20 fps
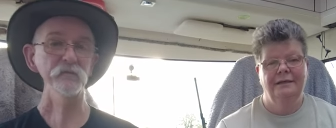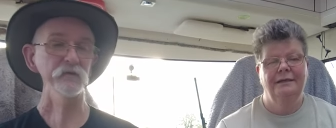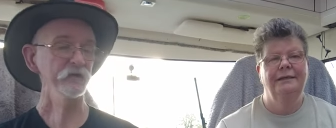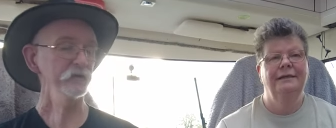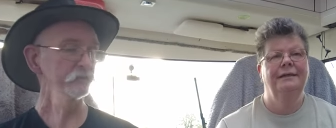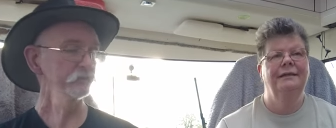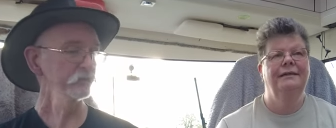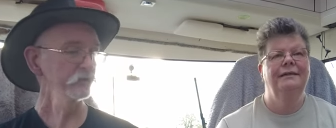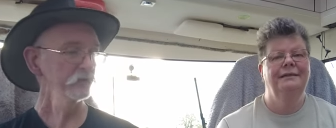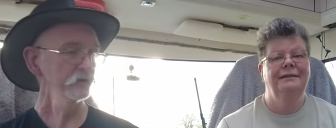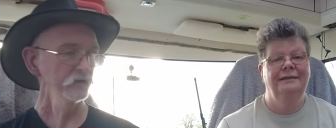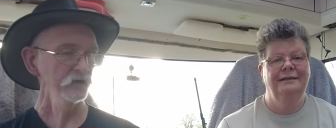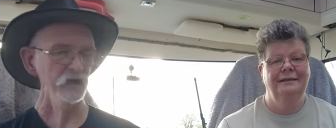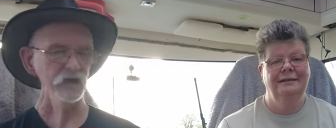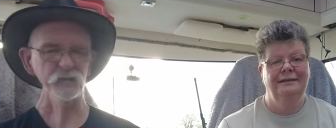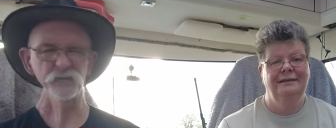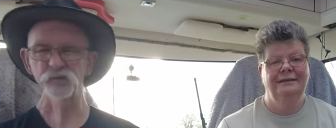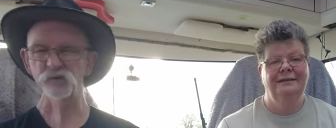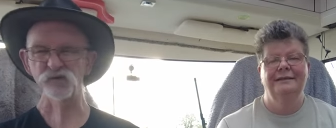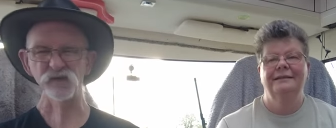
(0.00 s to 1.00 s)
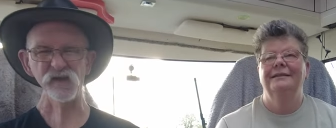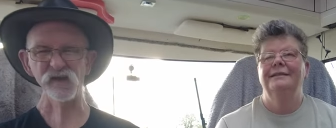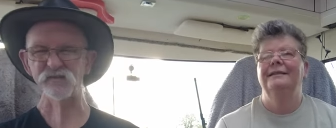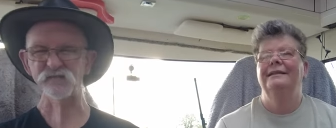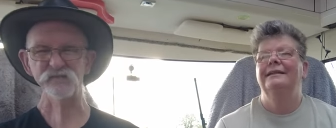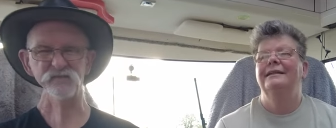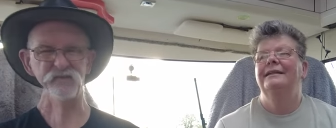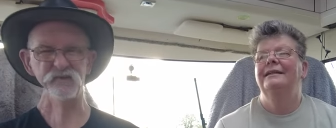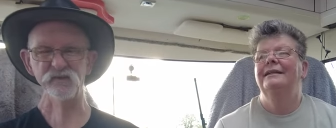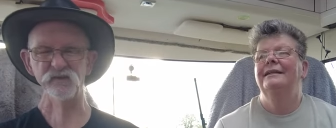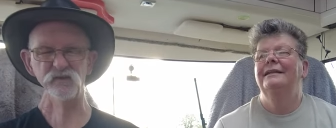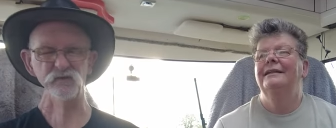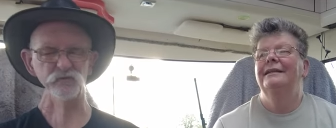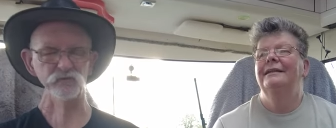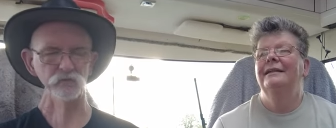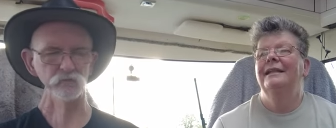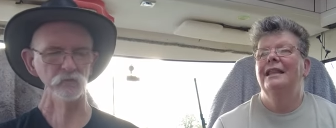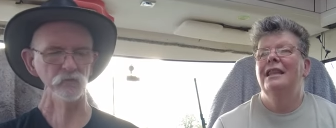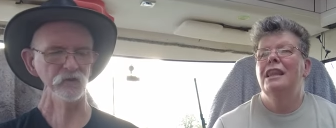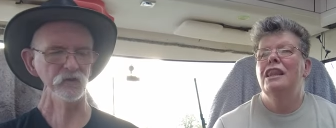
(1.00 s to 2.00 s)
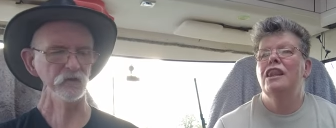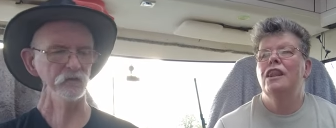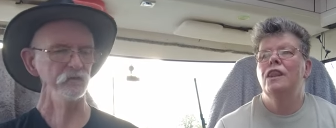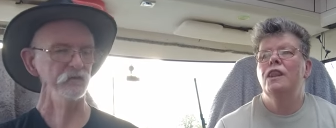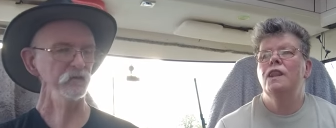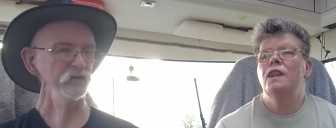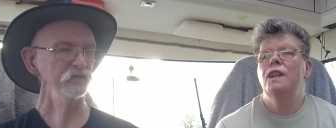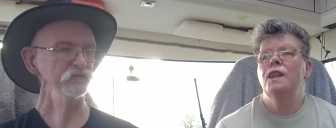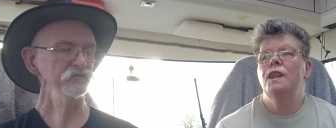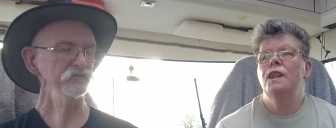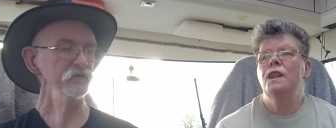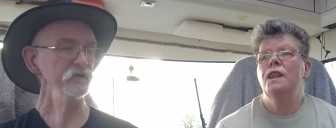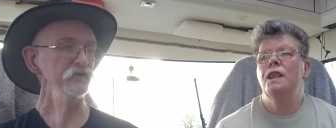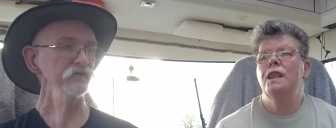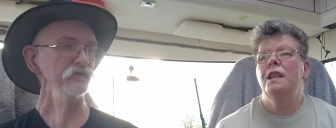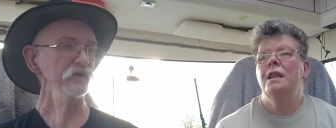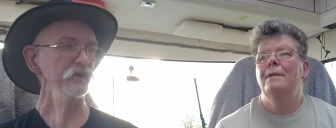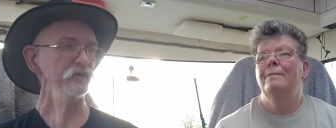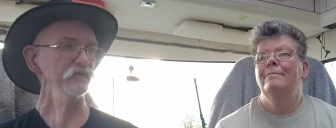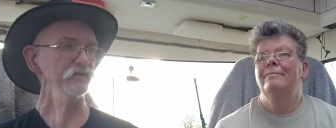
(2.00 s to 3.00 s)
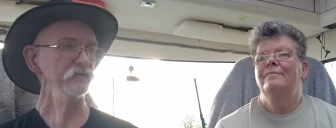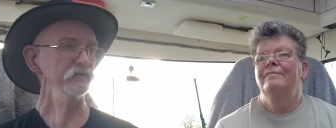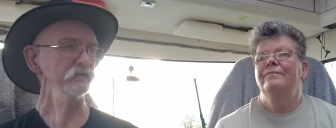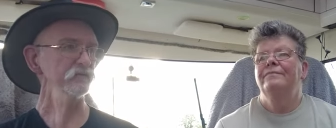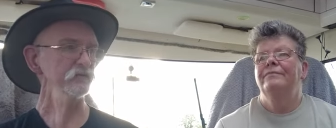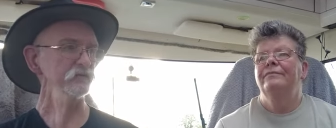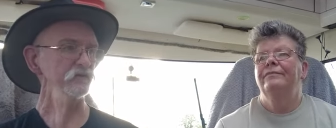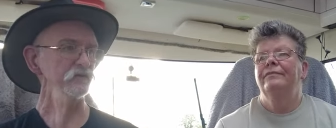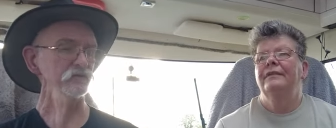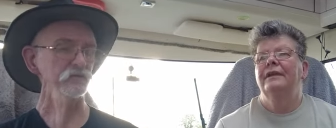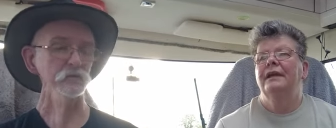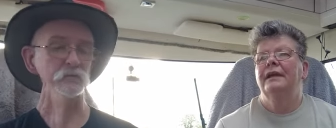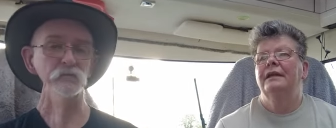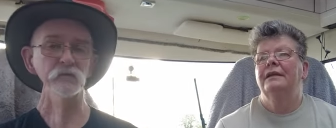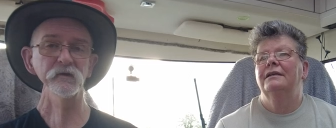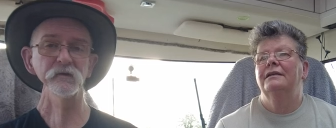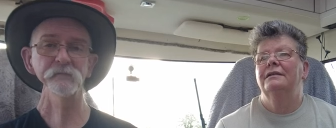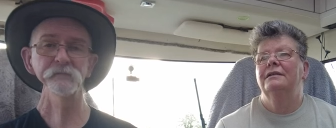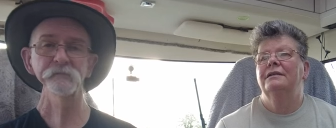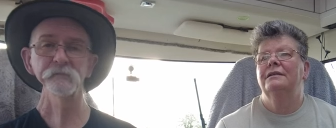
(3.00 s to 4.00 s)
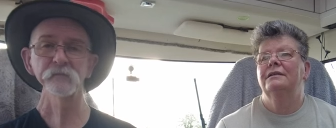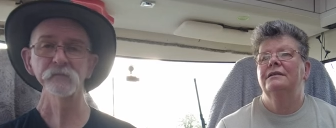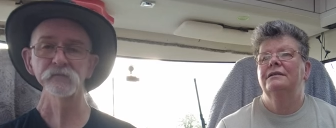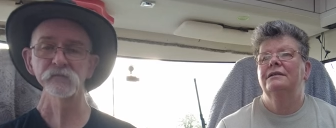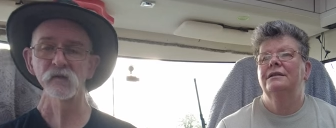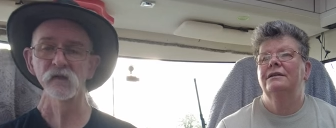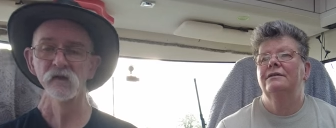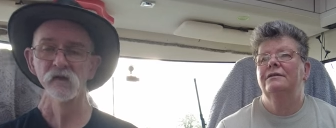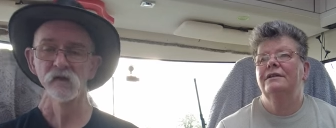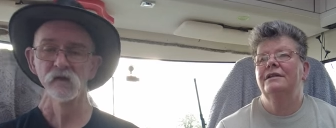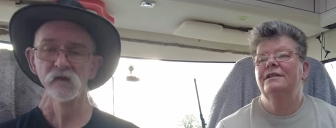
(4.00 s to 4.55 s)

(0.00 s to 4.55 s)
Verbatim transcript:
Speaker 1: appear. I'll put it, I'll fit it somewhere. Yes, resize it, fit it somewhere. Yeah. So